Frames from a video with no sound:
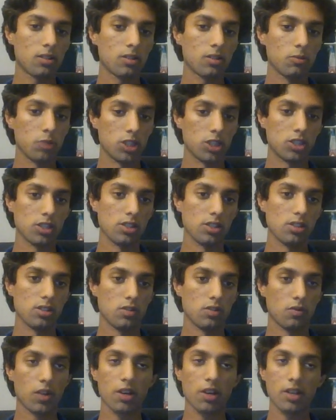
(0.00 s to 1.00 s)
which
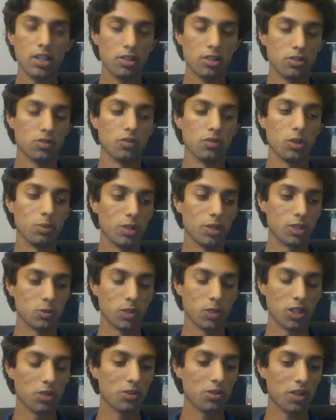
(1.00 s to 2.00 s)
is very useful because
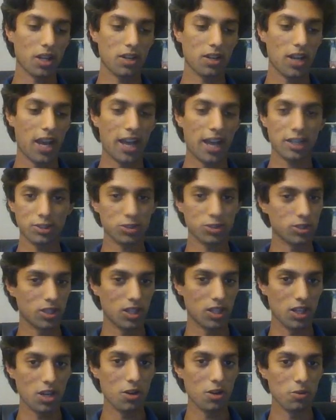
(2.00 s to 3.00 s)
we don't actually
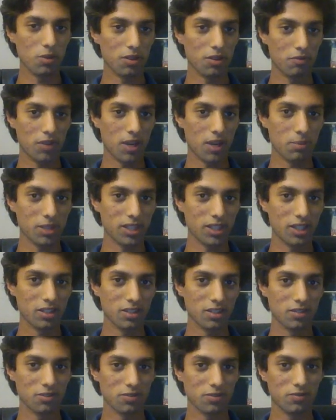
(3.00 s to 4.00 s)
know what family
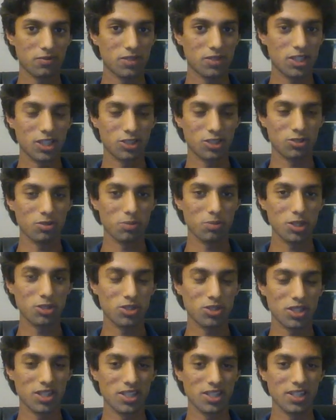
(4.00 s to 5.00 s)
of
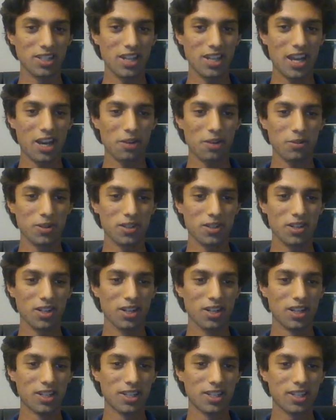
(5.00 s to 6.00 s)
distribution
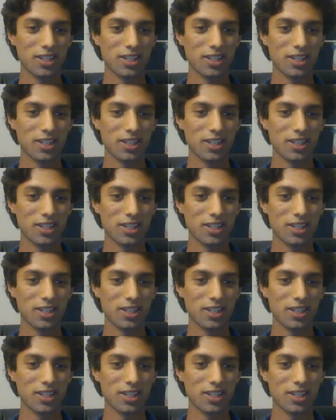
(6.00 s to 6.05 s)
our